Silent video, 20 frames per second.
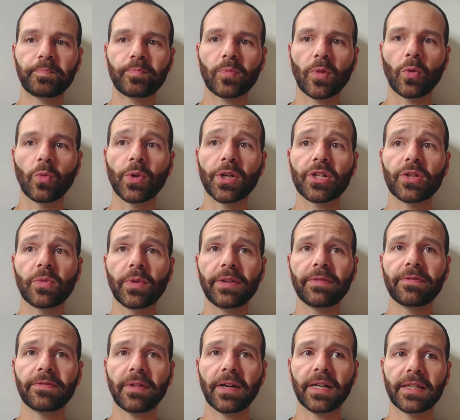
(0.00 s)
which we
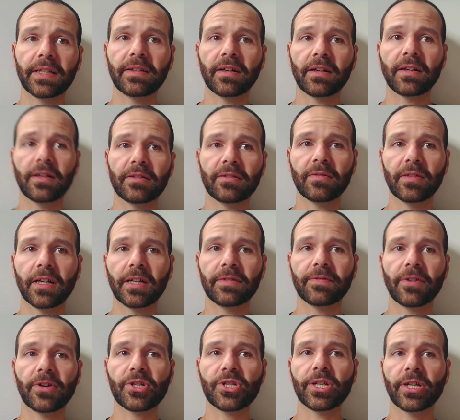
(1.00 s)
find on a lot of
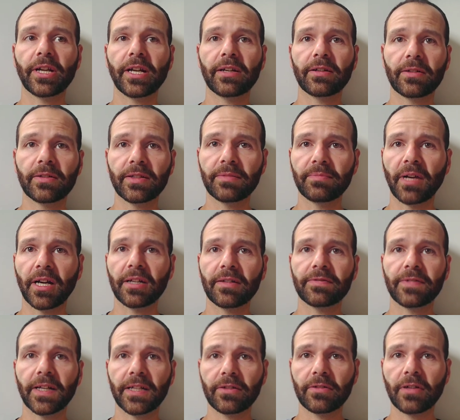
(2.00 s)
our genetically
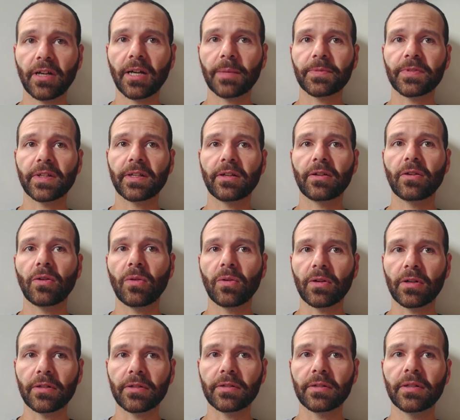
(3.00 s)
modified crops like corn,